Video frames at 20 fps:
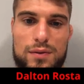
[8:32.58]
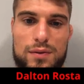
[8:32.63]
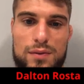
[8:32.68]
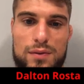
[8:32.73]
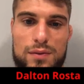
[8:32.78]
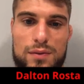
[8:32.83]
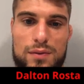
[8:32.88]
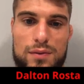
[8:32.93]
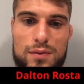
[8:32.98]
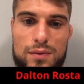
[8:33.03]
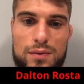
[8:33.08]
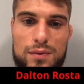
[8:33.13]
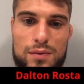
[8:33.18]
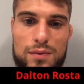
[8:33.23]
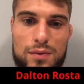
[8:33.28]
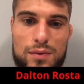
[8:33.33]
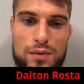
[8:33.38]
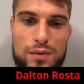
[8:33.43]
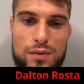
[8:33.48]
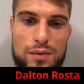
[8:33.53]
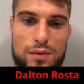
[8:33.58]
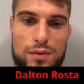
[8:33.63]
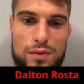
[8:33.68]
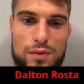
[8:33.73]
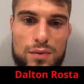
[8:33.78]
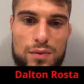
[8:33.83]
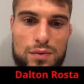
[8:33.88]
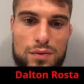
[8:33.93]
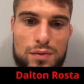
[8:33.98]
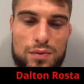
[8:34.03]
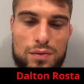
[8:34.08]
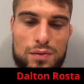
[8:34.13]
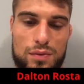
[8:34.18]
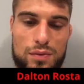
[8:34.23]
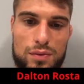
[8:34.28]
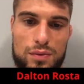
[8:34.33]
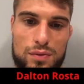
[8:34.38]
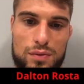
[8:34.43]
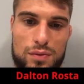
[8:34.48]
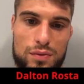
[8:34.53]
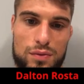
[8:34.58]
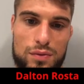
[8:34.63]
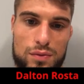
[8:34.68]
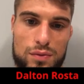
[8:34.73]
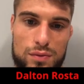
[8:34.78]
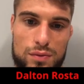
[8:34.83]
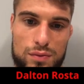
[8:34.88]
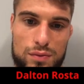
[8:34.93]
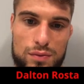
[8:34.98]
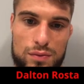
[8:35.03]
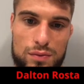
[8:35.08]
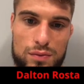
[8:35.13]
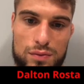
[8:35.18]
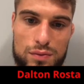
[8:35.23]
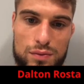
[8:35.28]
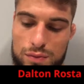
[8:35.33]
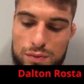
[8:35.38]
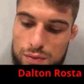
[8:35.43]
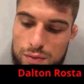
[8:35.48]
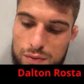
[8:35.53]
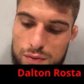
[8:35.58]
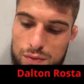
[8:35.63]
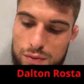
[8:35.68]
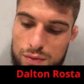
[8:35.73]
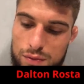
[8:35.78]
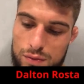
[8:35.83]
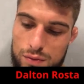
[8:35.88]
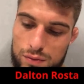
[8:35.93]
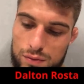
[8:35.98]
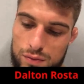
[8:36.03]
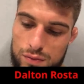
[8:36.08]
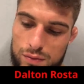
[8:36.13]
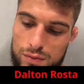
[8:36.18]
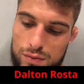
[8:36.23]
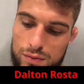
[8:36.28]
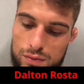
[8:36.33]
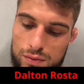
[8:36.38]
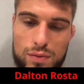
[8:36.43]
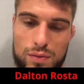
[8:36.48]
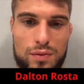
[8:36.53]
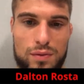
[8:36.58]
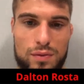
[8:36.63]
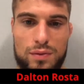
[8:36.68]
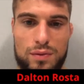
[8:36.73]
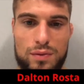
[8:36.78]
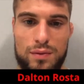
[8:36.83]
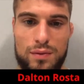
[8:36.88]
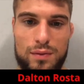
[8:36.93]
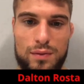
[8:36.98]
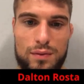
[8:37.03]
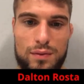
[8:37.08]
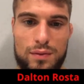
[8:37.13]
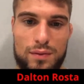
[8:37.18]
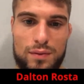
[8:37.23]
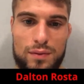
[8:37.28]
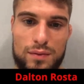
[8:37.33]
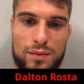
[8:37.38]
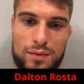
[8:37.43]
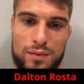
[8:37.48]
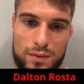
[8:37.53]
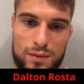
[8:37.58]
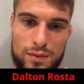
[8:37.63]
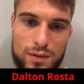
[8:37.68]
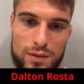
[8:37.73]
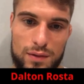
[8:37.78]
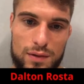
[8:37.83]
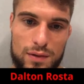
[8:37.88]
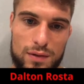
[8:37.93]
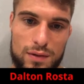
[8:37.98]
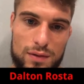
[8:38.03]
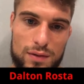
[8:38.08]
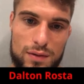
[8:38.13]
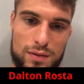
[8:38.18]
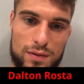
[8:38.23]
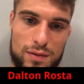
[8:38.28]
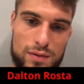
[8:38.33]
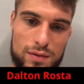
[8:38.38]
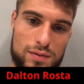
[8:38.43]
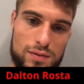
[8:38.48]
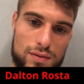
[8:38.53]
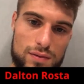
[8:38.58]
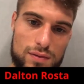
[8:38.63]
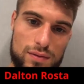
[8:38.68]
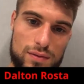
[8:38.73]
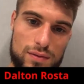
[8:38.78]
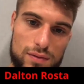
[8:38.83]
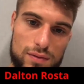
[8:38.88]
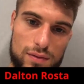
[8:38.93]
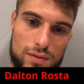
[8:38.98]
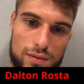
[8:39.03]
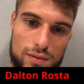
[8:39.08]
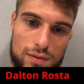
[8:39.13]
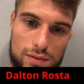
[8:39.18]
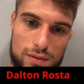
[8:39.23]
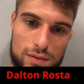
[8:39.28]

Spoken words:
The person shown says nothing.